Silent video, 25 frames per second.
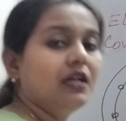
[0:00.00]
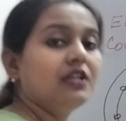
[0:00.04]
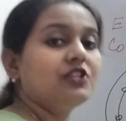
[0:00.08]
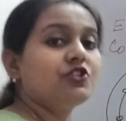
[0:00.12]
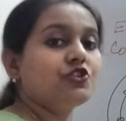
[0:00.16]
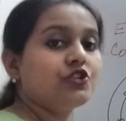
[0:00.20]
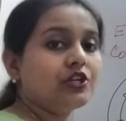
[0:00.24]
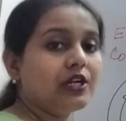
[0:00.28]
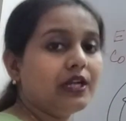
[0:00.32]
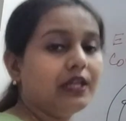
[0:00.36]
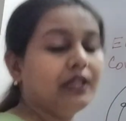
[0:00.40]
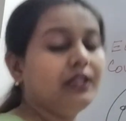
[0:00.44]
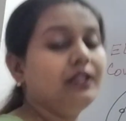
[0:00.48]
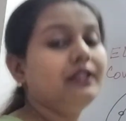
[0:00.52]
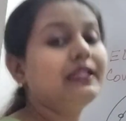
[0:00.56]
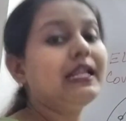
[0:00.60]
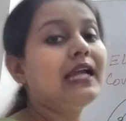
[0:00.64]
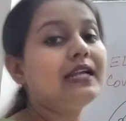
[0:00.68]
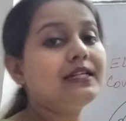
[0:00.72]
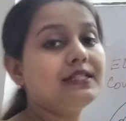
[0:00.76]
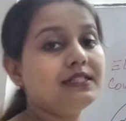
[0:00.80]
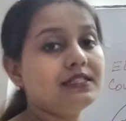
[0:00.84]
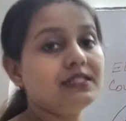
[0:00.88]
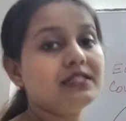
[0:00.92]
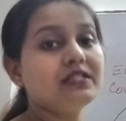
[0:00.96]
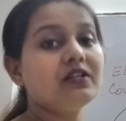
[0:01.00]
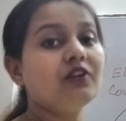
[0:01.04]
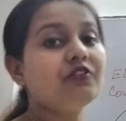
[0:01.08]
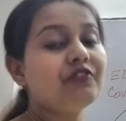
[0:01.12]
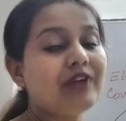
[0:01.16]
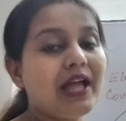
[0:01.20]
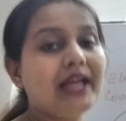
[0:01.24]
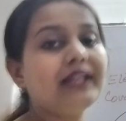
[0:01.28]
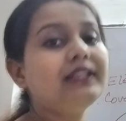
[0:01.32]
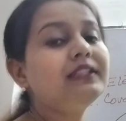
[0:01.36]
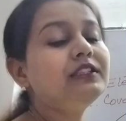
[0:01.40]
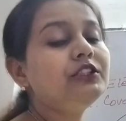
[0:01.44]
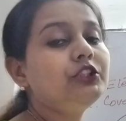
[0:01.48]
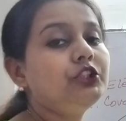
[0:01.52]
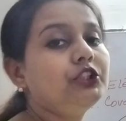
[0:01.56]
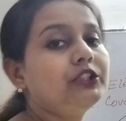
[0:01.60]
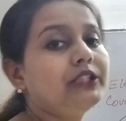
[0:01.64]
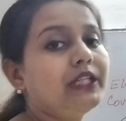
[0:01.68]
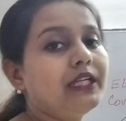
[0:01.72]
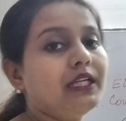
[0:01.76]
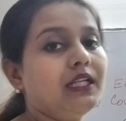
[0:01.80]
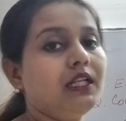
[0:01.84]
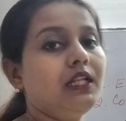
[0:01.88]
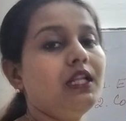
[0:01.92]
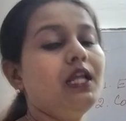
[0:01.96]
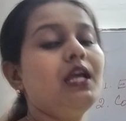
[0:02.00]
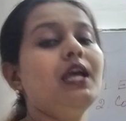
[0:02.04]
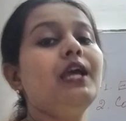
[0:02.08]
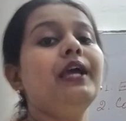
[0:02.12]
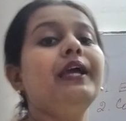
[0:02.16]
shell, that is the valence shell,